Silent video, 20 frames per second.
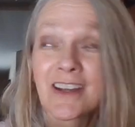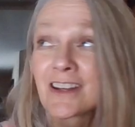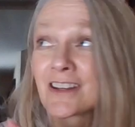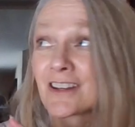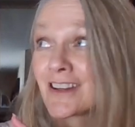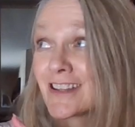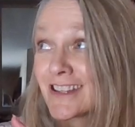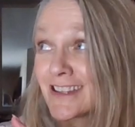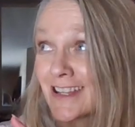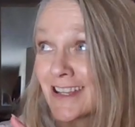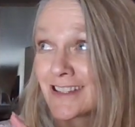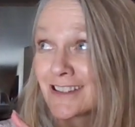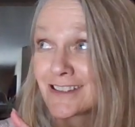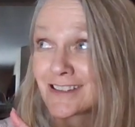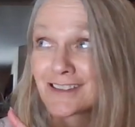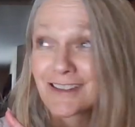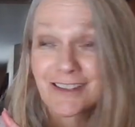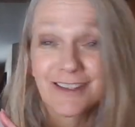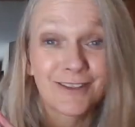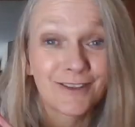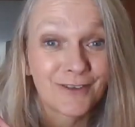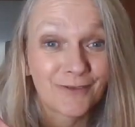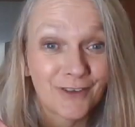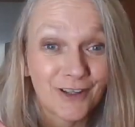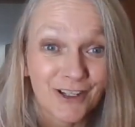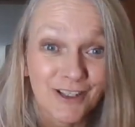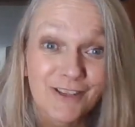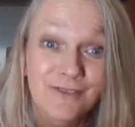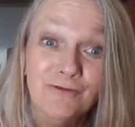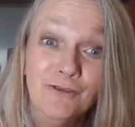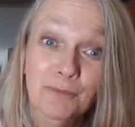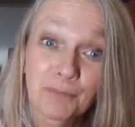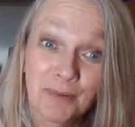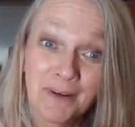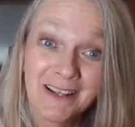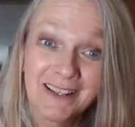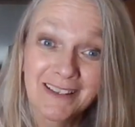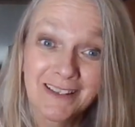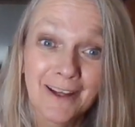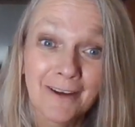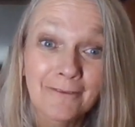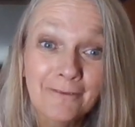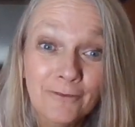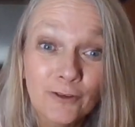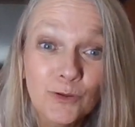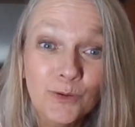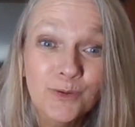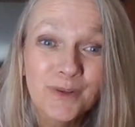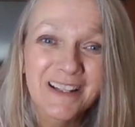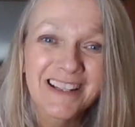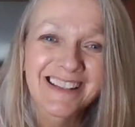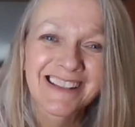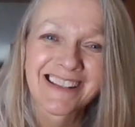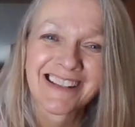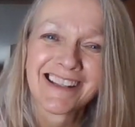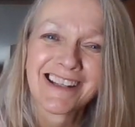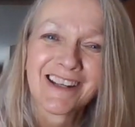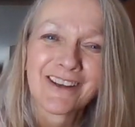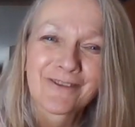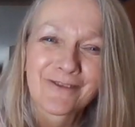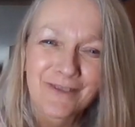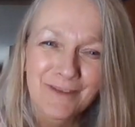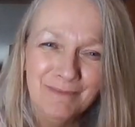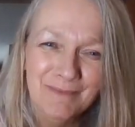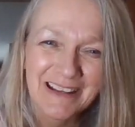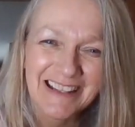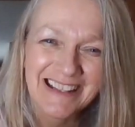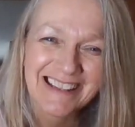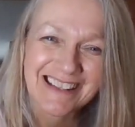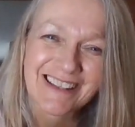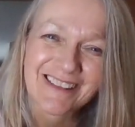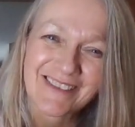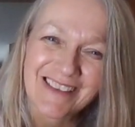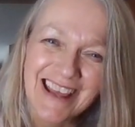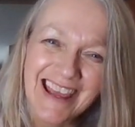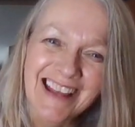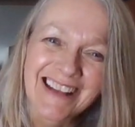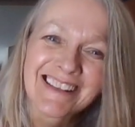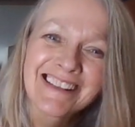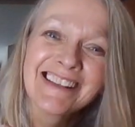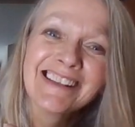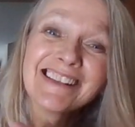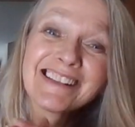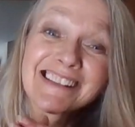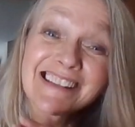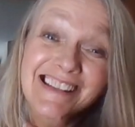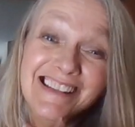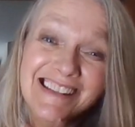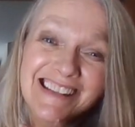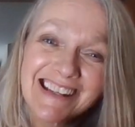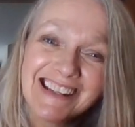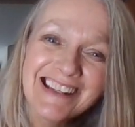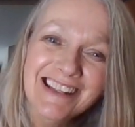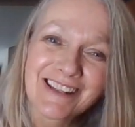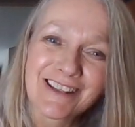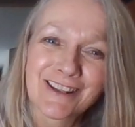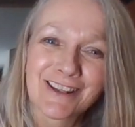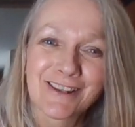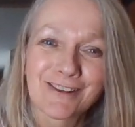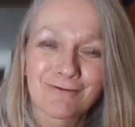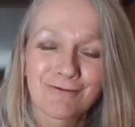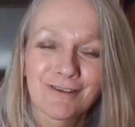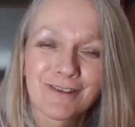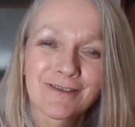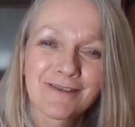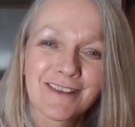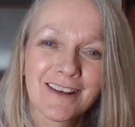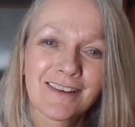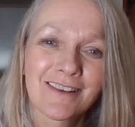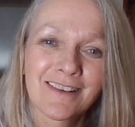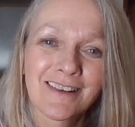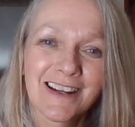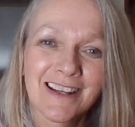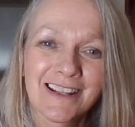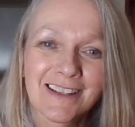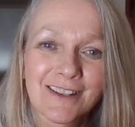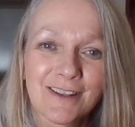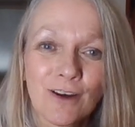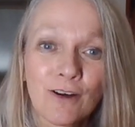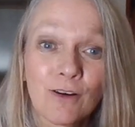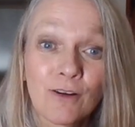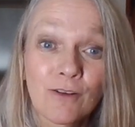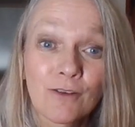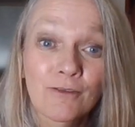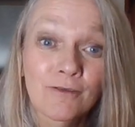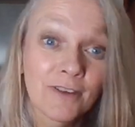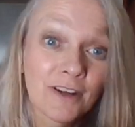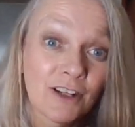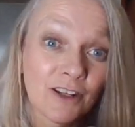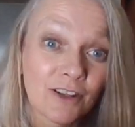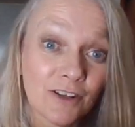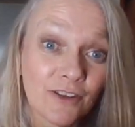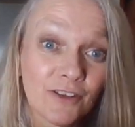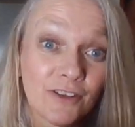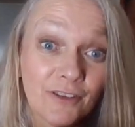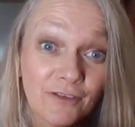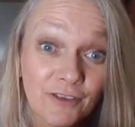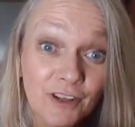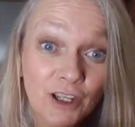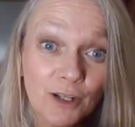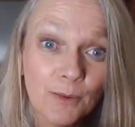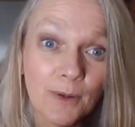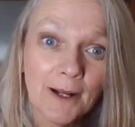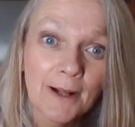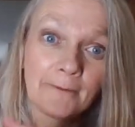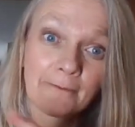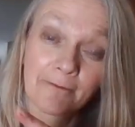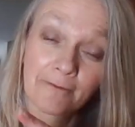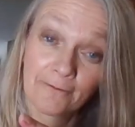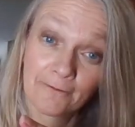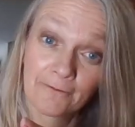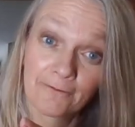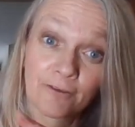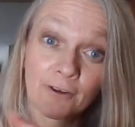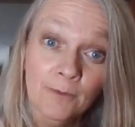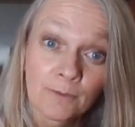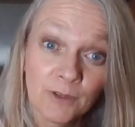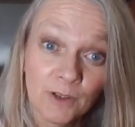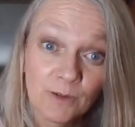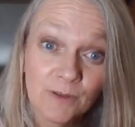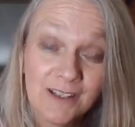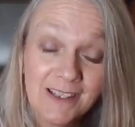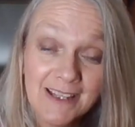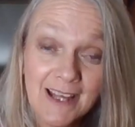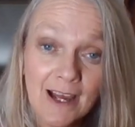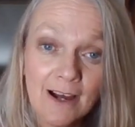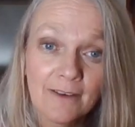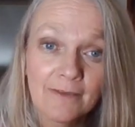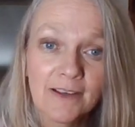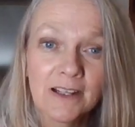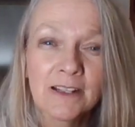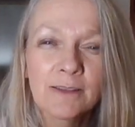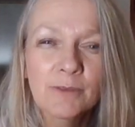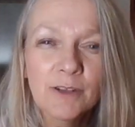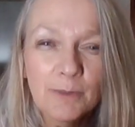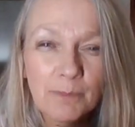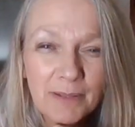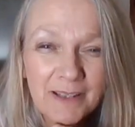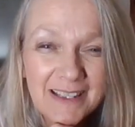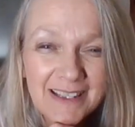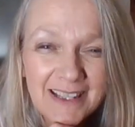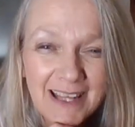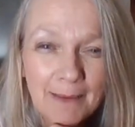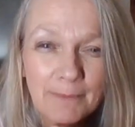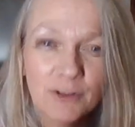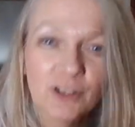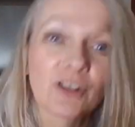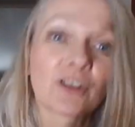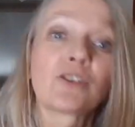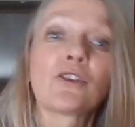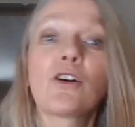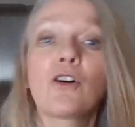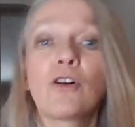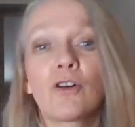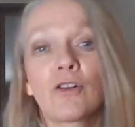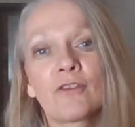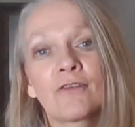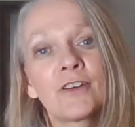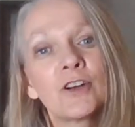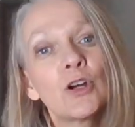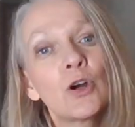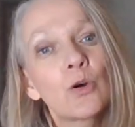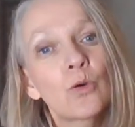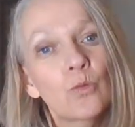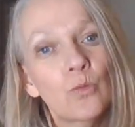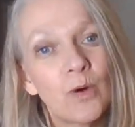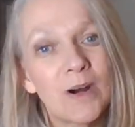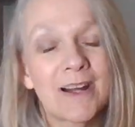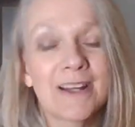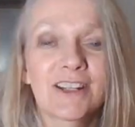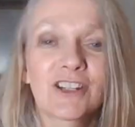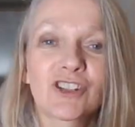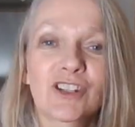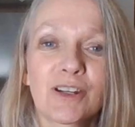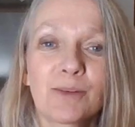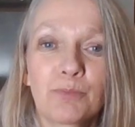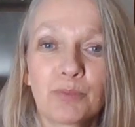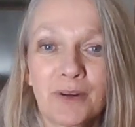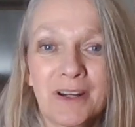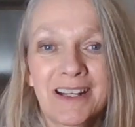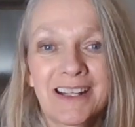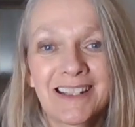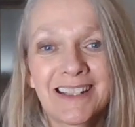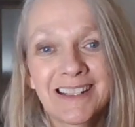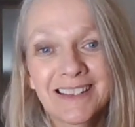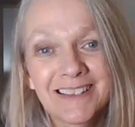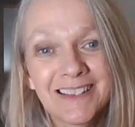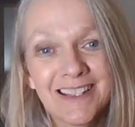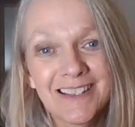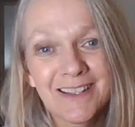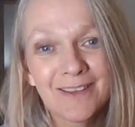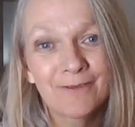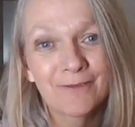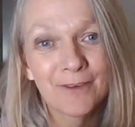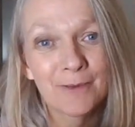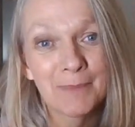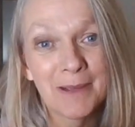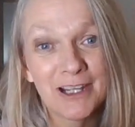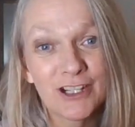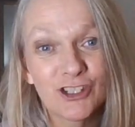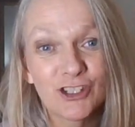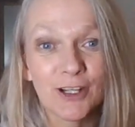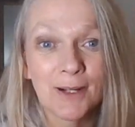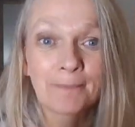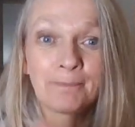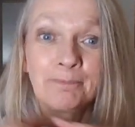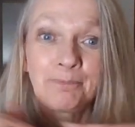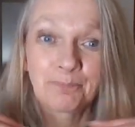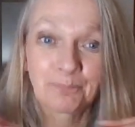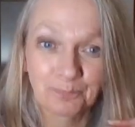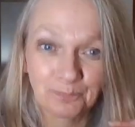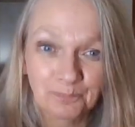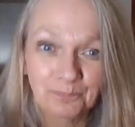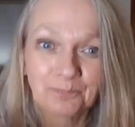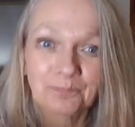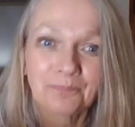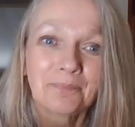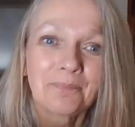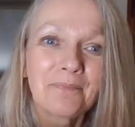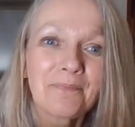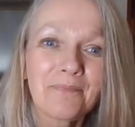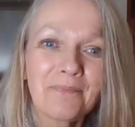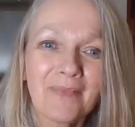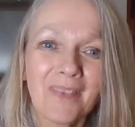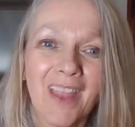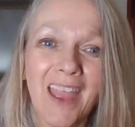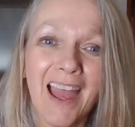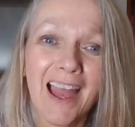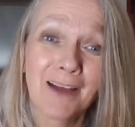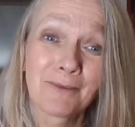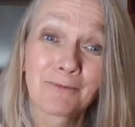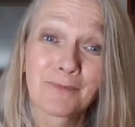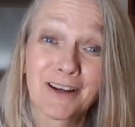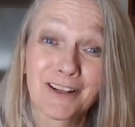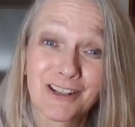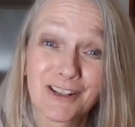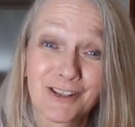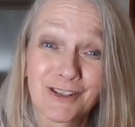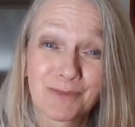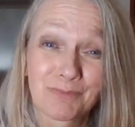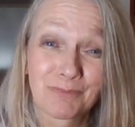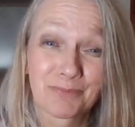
and I thank the universe for bringing that forward for me to then see it through the eyes of the viewer from yourself into the perception of why is she bringing in this information and why she's